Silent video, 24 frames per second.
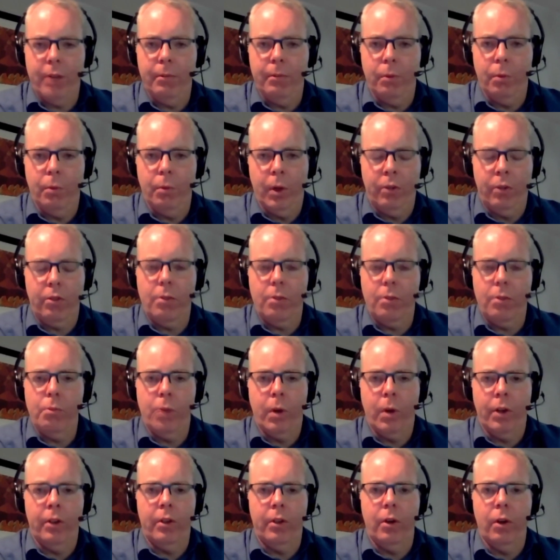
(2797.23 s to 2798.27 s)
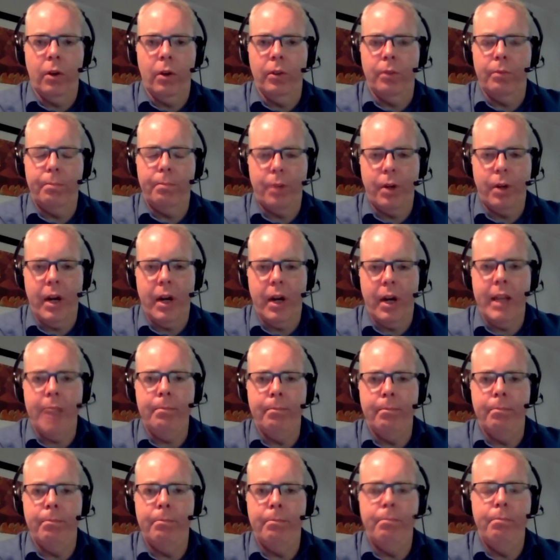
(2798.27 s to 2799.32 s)
what's what are called
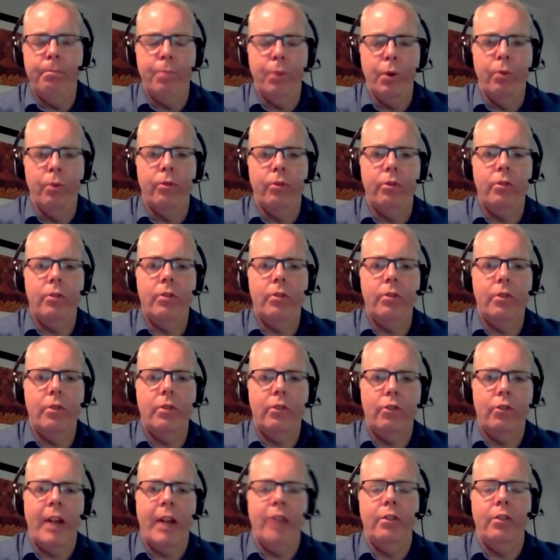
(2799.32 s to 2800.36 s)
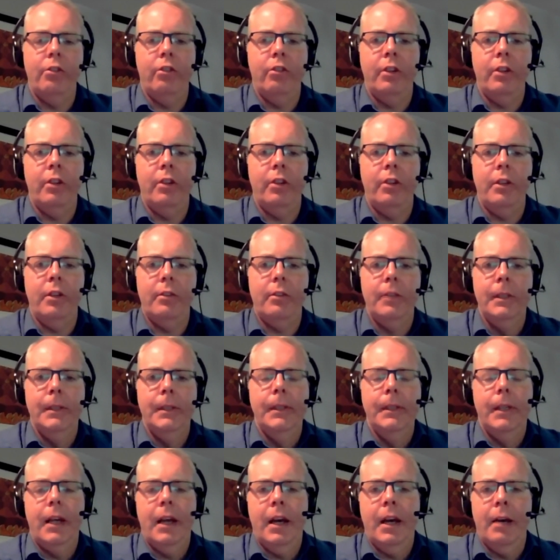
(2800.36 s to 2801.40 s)
prime boost strategies.
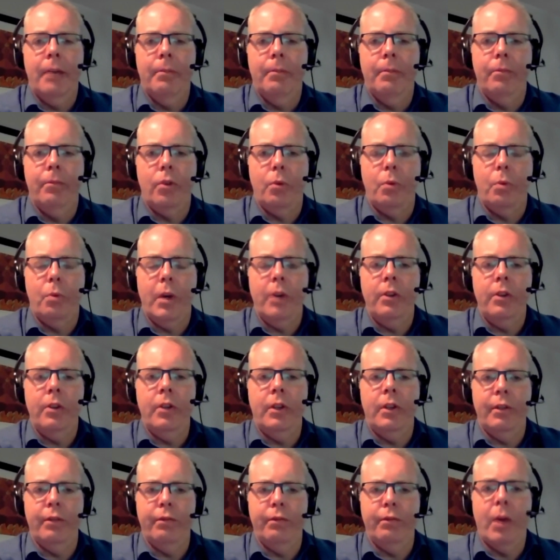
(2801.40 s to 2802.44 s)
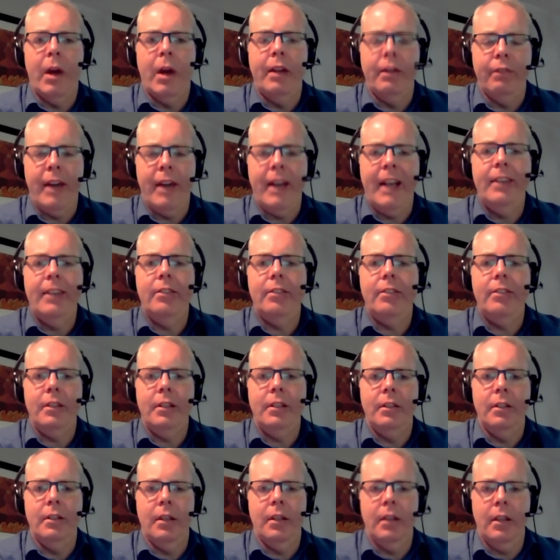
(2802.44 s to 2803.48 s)
Um, so where you give one
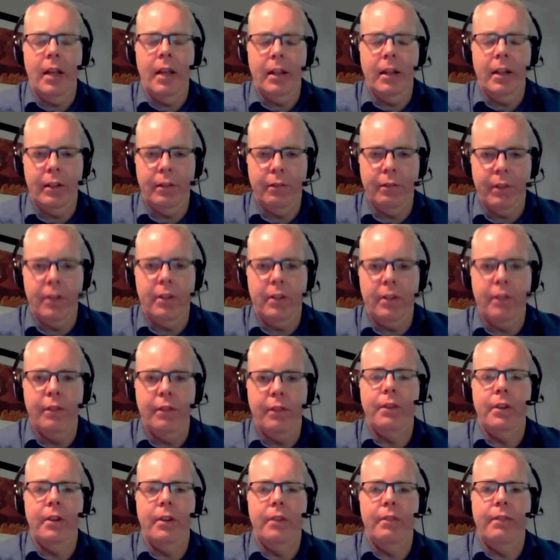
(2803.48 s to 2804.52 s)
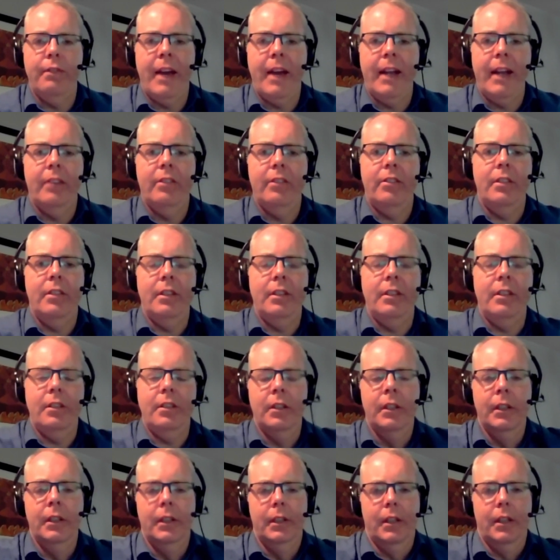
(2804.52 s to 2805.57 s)
vaccine and then give a different vaccine
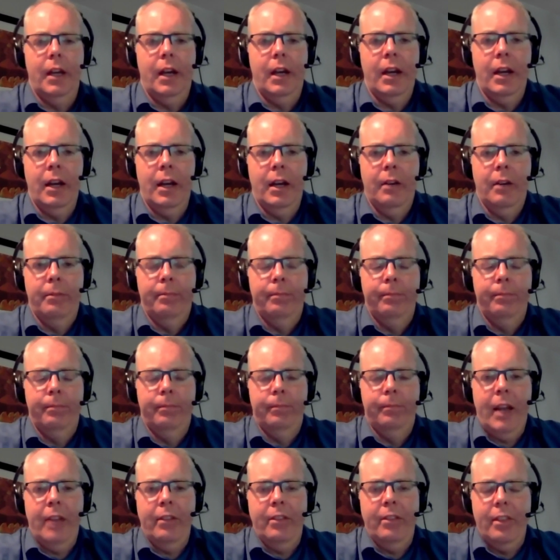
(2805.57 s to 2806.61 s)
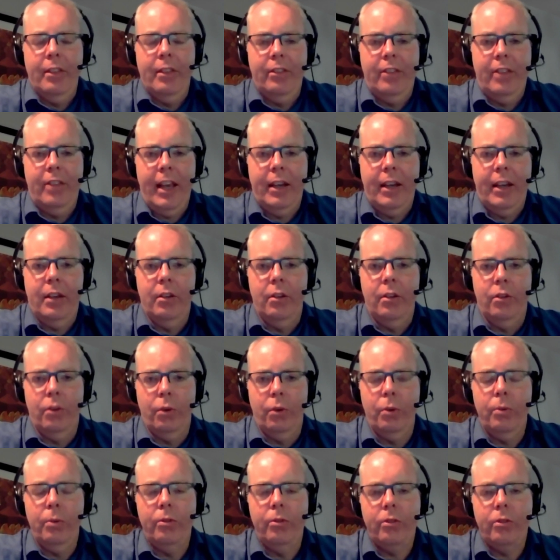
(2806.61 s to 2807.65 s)
um, as the second
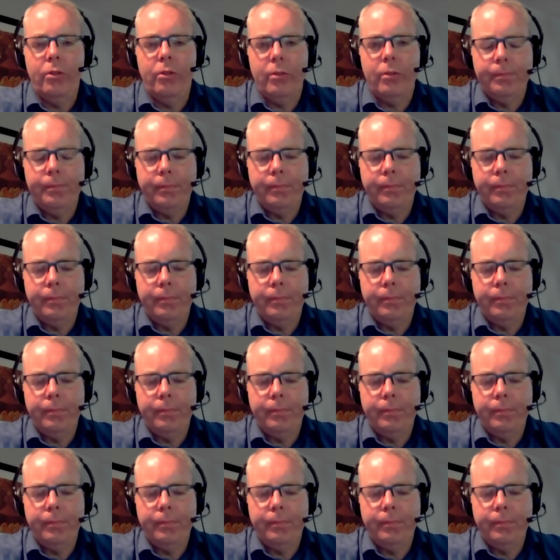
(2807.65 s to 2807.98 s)
dose.